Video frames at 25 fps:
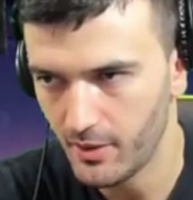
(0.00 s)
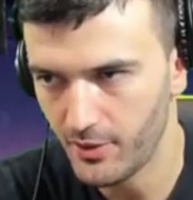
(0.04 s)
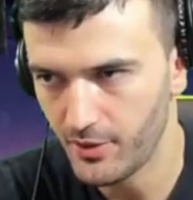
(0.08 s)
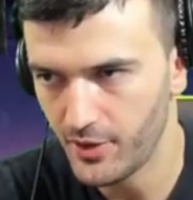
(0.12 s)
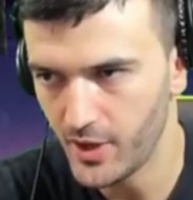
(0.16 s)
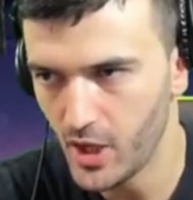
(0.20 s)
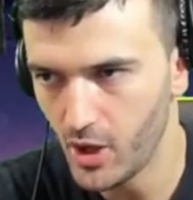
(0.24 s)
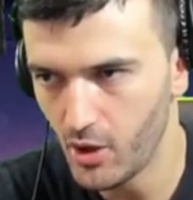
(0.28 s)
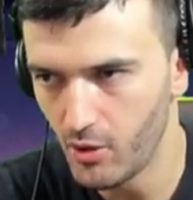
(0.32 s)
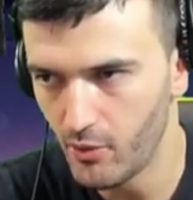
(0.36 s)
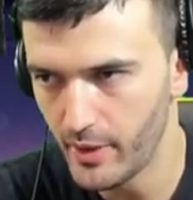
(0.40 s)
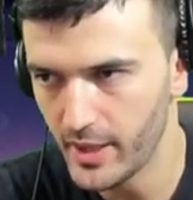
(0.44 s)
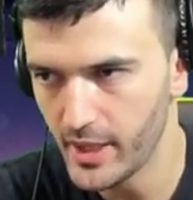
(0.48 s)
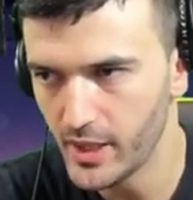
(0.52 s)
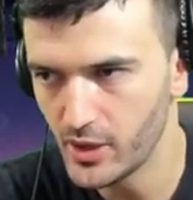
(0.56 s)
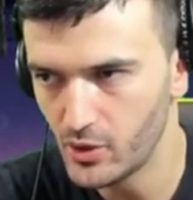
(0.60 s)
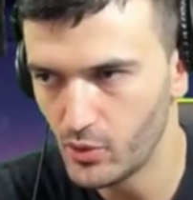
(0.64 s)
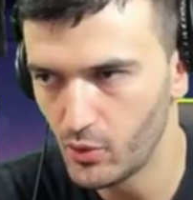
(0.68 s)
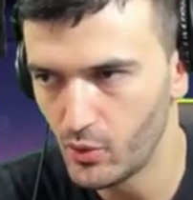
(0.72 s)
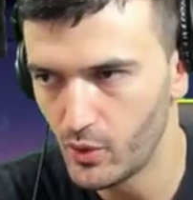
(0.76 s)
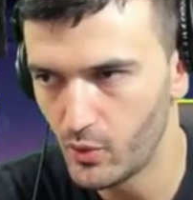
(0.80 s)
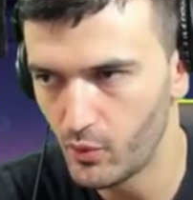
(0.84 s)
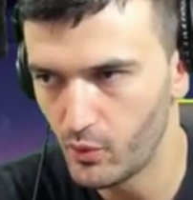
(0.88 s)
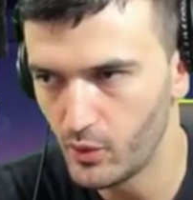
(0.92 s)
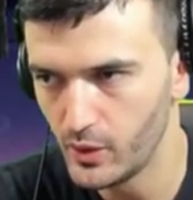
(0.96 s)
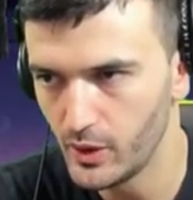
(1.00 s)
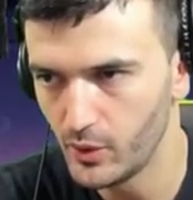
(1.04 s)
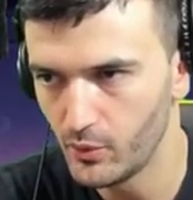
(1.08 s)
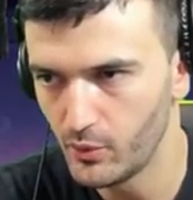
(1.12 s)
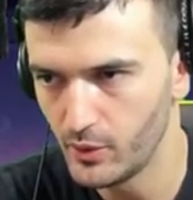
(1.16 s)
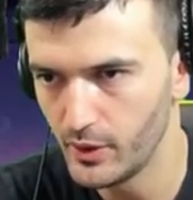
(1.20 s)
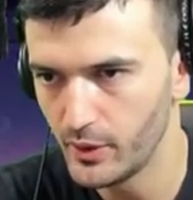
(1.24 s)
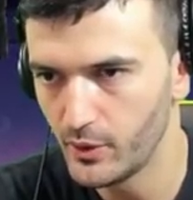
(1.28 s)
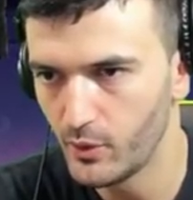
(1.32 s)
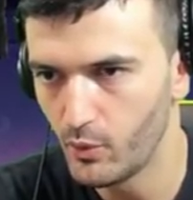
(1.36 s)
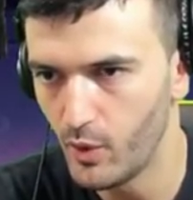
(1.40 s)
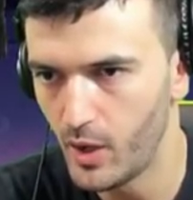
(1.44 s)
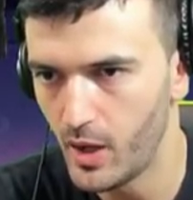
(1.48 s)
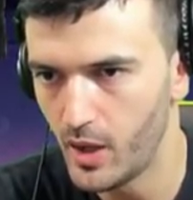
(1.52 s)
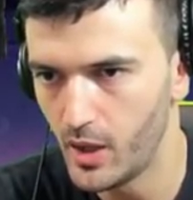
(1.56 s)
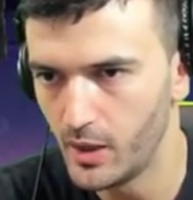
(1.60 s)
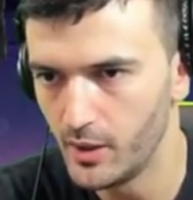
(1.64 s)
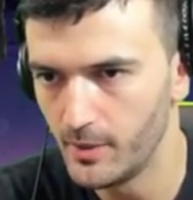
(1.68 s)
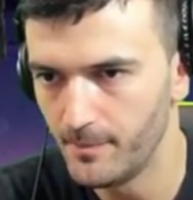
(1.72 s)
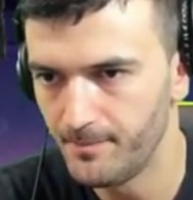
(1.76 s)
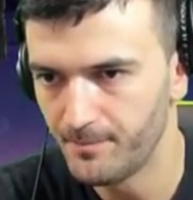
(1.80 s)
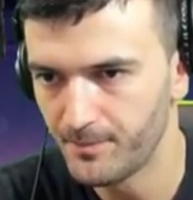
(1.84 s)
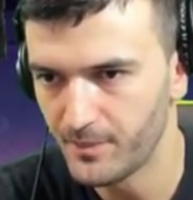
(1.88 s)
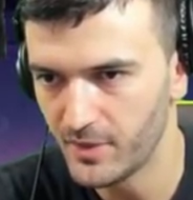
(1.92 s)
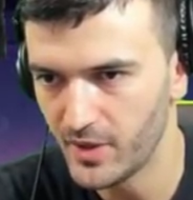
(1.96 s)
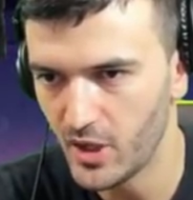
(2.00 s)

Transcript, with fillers: They're already doing really, really well.